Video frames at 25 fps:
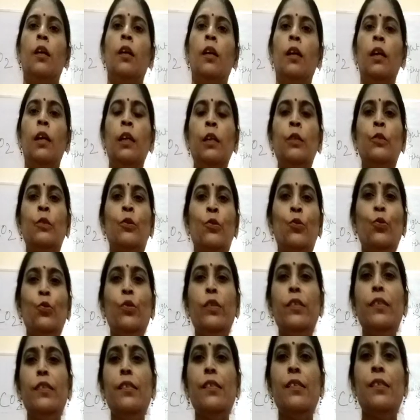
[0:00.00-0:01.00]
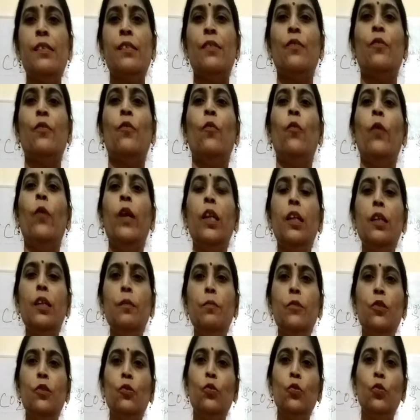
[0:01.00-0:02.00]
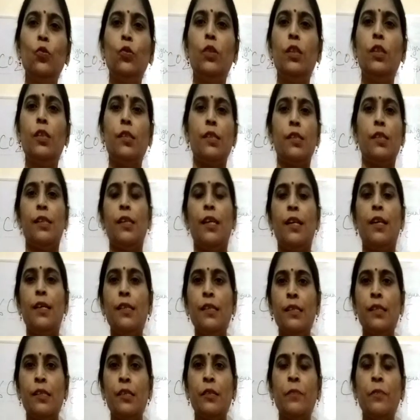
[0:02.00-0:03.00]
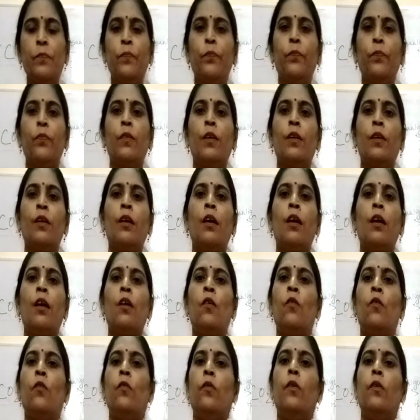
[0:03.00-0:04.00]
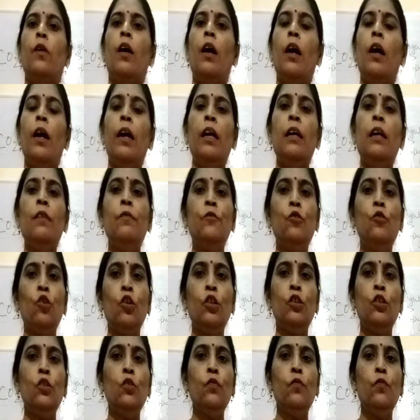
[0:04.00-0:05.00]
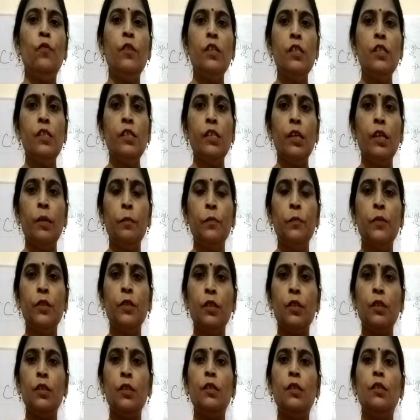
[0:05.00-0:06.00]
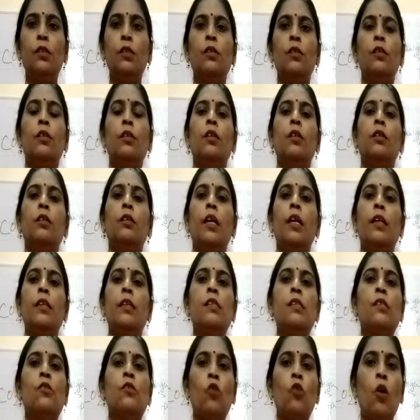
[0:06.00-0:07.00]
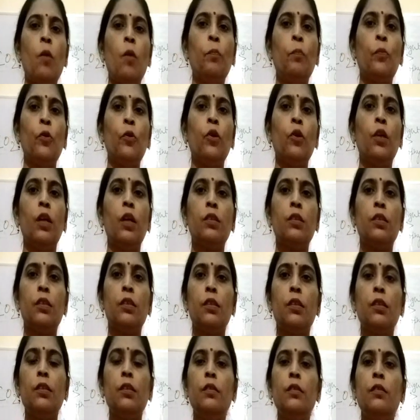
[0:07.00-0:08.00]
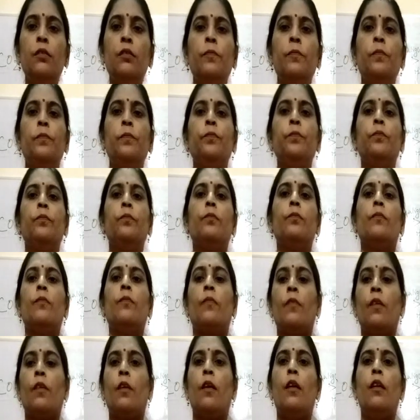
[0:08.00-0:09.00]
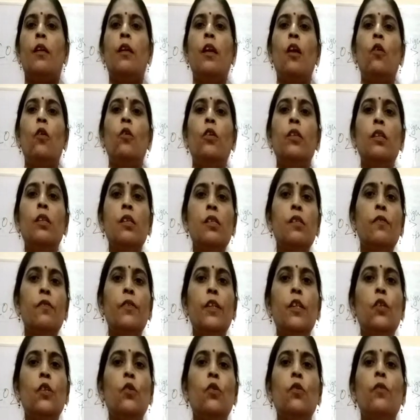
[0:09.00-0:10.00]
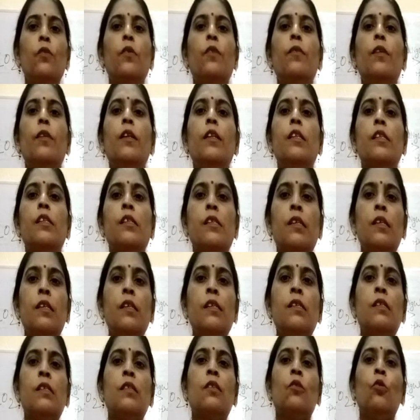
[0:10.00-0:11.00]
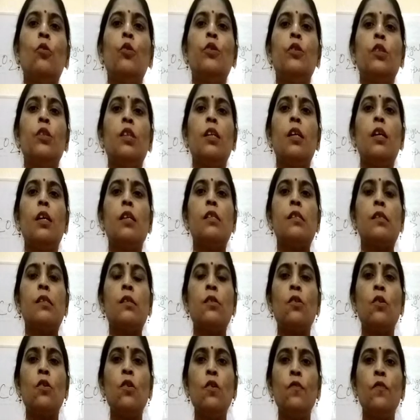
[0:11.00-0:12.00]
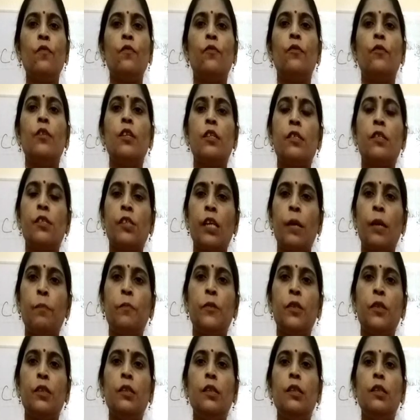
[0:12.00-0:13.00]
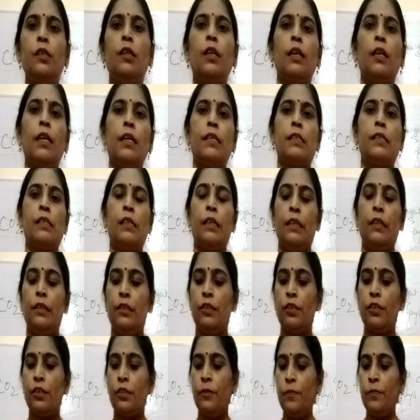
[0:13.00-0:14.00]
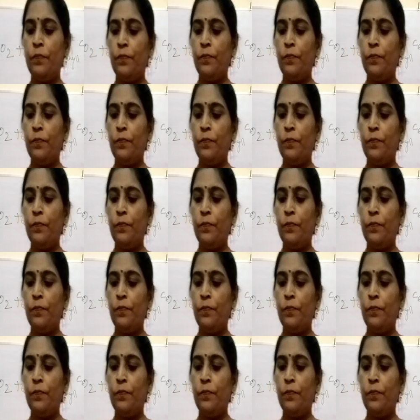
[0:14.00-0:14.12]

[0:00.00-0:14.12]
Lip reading: Hello students, welcome to this class. I have taught you first chapter, that is crop production. Now in this video we will discuss question answer of this chapter, class 8.